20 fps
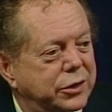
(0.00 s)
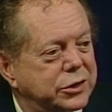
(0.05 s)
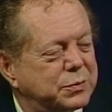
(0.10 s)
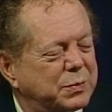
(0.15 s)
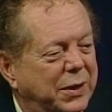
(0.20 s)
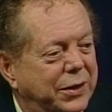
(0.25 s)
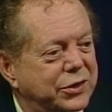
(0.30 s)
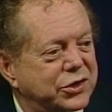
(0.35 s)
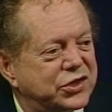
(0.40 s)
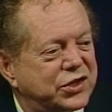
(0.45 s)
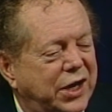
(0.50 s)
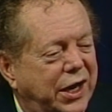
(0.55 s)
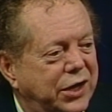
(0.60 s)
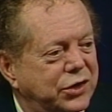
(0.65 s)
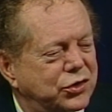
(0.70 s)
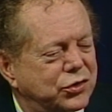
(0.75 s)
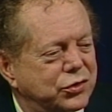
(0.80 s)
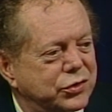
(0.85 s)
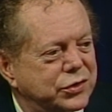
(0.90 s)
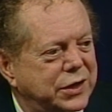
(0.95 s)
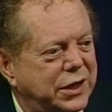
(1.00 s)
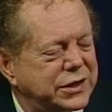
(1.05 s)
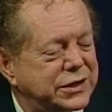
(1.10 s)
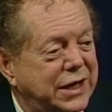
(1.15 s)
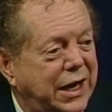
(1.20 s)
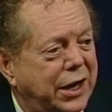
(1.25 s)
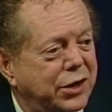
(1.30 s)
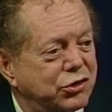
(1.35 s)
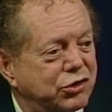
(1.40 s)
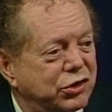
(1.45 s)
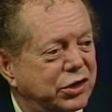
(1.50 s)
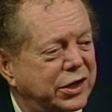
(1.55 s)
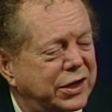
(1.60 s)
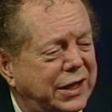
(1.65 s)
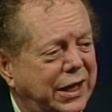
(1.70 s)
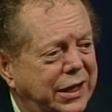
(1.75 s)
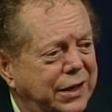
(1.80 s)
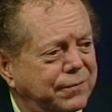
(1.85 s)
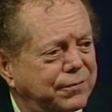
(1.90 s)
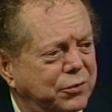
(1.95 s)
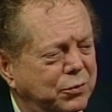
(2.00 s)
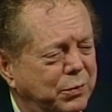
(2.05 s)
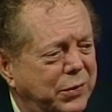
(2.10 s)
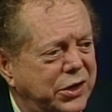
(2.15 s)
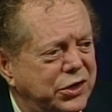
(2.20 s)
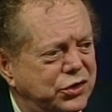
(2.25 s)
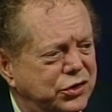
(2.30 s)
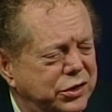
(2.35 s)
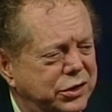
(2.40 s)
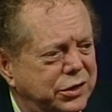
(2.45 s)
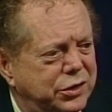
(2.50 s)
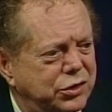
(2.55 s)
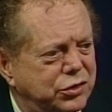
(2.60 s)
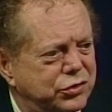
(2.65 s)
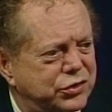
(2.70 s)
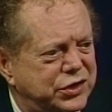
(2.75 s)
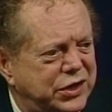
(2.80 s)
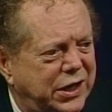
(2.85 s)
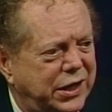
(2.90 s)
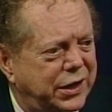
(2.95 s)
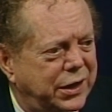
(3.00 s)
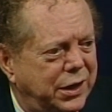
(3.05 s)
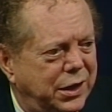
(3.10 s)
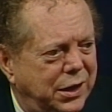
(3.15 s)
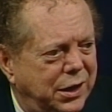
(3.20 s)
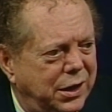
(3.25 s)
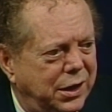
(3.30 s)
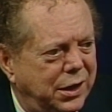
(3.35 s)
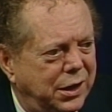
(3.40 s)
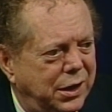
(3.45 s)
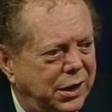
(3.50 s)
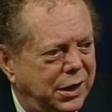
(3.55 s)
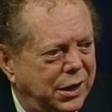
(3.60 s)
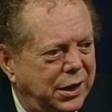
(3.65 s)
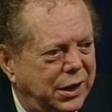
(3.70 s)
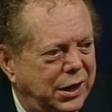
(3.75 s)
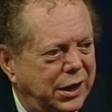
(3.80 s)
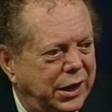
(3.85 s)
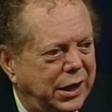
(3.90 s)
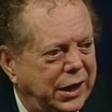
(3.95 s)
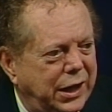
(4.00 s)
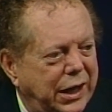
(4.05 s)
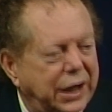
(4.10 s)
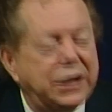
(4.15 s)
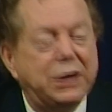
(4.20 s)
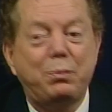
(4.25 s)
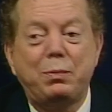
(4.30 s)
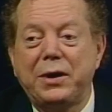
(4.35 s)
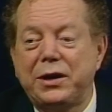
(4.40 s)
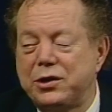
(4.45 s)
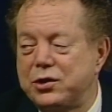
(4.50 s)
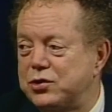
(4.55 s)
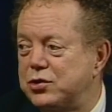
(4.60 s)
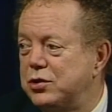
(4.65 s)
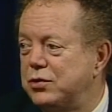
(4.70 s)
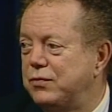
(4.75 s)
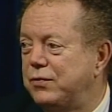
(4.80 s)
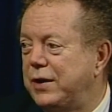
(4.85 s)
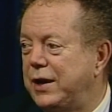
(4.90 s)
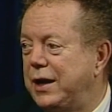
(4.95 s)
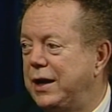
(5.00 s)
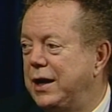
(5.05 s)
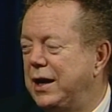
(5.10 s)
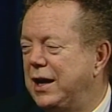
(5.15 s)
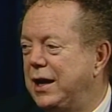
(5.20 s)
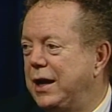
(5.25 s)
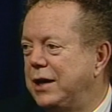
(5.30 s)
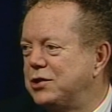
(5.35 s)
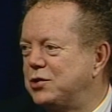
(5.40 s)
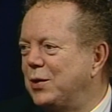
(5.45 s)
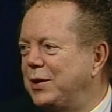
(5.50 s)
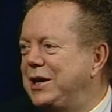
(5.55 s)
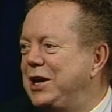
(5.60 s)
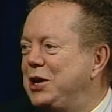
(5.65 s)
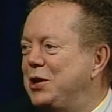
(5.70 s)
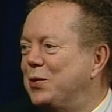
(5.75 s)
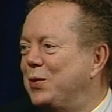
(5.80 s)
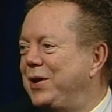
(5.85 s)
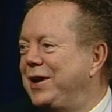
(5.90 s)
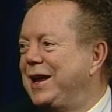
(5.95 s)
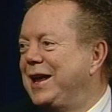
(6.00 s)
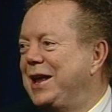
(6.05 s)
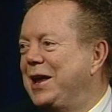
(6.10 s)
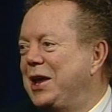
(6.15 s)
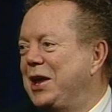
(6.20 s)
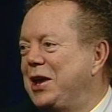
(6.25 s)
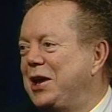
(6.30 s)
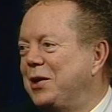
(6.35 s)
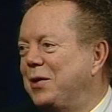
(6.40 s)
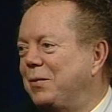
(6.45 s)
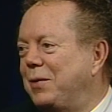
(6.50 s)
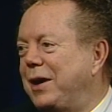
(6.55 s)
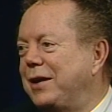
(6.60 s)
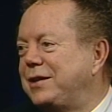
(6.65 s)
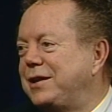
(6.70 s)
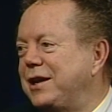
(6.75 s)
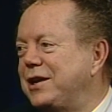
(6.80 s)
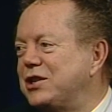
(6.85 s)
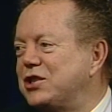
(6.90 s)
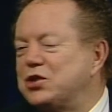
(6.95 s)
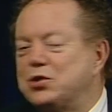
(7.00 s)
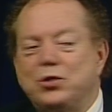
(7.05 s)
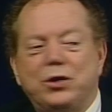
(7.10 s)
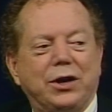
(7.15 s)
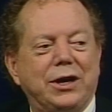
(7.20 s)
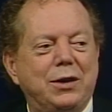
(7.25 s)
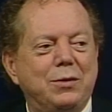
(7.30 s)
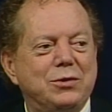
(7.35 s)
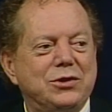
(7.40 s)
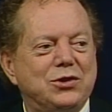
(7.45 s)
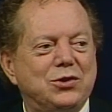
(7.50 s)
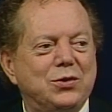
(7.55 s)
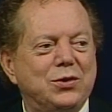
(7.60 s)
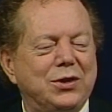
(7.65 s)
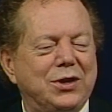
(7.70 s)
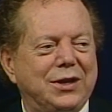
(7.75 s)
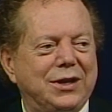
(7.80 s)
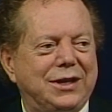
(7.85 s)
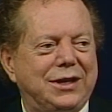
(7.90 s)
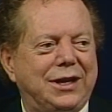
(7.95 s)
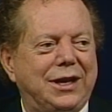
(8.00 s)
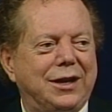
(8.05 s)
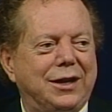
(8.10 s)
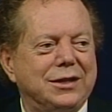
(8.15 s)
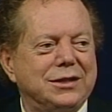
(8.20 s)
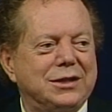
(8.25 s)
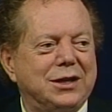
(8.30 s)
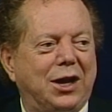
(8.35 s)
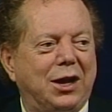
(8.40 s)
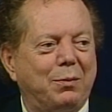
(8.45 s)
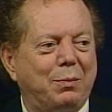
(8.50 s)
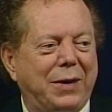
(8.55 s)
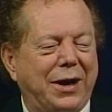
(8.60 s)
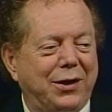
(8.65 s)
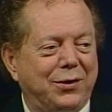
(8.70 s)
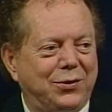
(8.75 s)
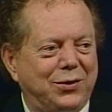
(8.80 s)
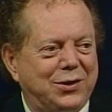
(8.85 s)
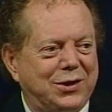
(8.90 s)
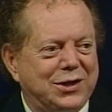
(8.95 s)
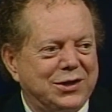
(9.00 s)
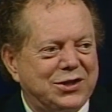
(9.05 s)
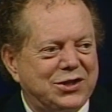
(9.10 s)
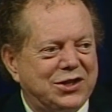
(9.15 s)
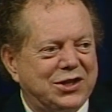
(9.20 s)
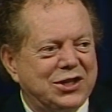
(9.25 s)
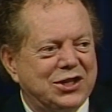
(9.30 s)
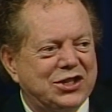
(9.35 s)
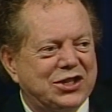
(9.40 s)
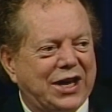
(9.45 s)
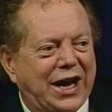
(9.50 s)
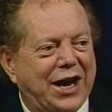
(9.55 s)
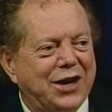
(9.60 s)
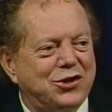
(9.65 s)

were telling us about the statues, and I said, how'd you get that information? And you said, independent survey. So you know, well, I'll tell you a story. He was doing, telling us all about this, these